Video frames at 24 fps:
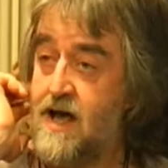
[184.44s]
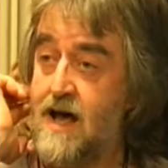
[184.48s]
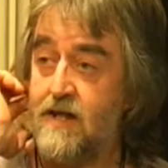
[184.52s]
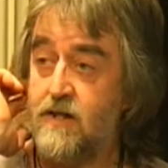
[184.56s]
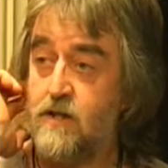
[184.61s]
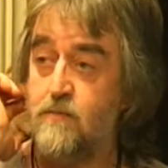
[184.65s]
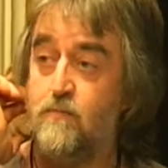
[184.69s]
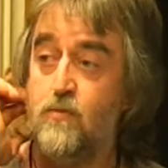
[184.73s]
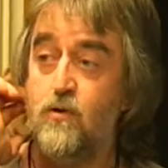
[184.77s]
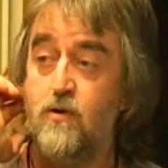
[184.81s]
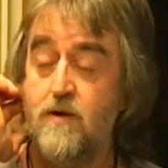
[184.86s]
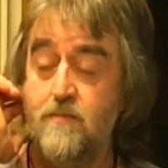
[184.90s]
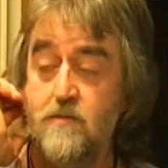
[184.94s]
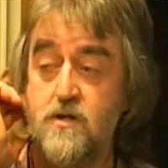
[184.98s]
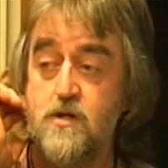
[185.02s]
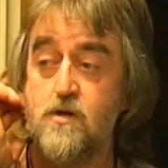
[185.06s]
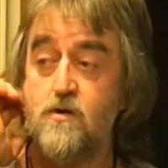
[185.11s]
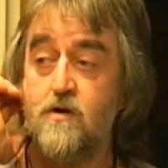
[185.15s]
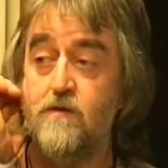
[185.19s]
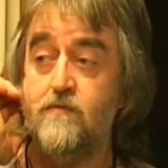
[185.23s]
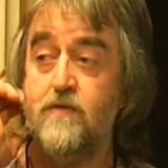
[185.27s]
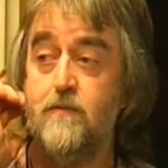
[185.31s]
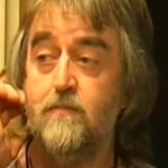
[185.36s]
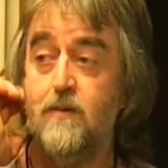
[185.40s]
at the
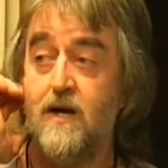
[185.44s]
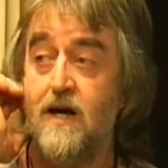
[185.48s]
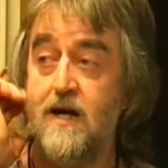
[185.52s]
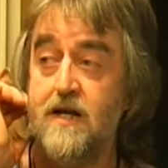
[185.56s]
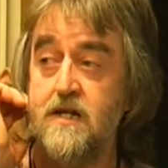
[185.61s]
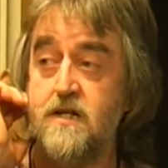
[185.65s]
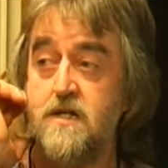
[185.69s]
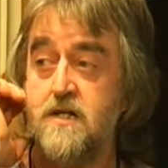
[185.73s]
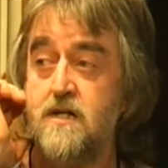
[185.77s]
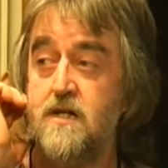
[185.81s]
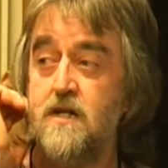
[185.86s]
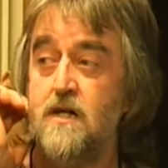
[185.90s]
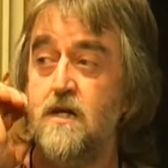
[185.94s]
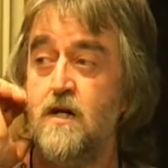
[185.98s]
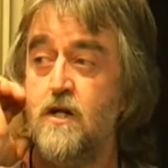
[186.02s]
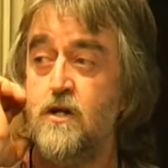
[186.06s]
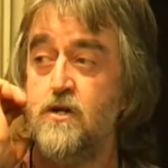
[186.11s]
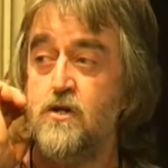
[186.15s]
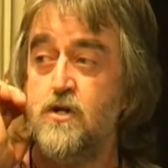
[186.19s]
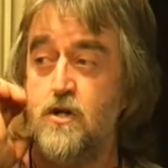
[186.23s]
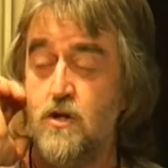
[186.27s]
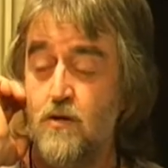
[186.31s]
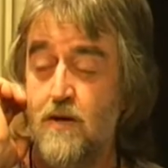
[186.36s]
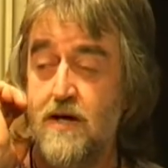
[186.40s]
perimeter of the plant
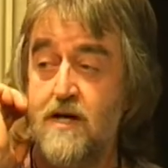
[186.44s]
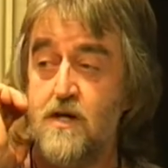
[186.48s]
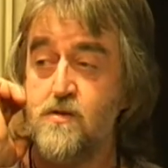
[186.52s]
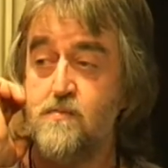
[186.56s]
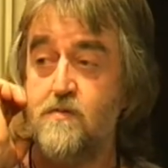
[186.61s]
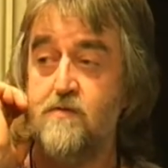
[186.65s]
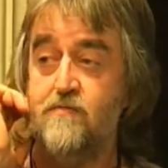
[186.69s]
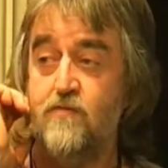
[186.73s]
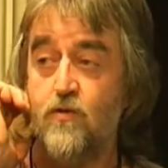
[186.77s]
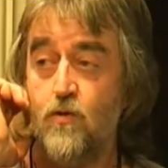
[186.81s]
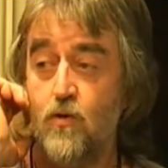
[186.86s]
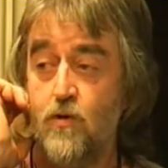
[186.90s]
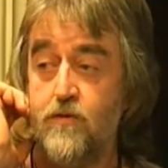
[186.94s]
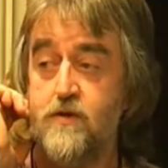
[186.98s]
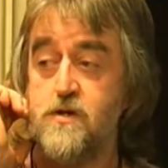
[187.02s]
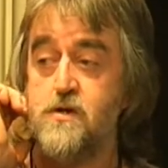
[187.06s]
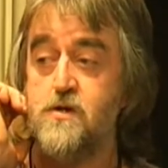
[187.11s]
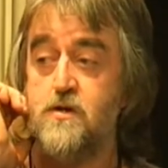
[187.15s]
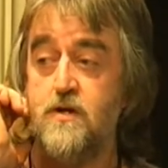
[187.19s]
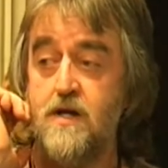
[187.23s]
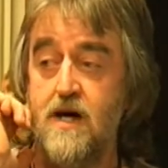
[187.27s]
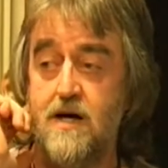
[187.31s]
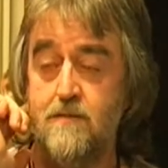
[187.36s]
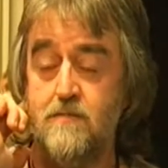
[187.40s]
two hours before the
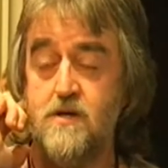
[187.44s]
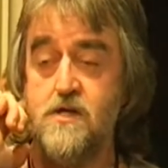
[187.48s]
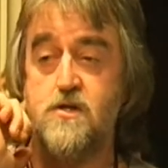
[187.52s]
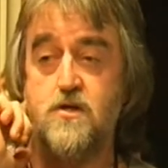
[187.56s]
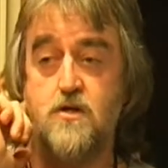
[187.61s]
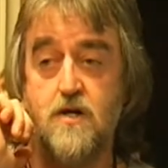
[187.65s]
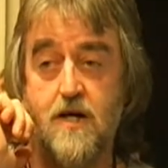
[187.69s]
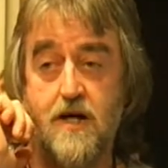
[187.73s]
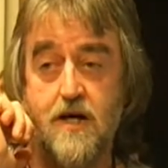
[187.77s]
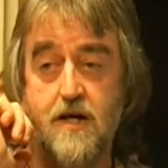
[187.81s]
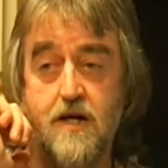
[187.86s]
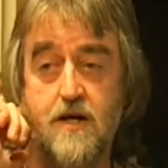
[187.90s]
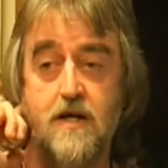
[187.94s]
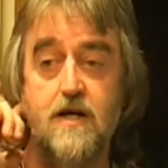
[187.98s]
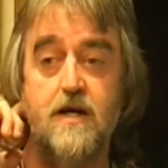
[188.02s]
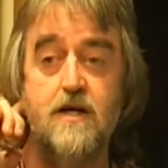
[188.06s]
tsunami struck.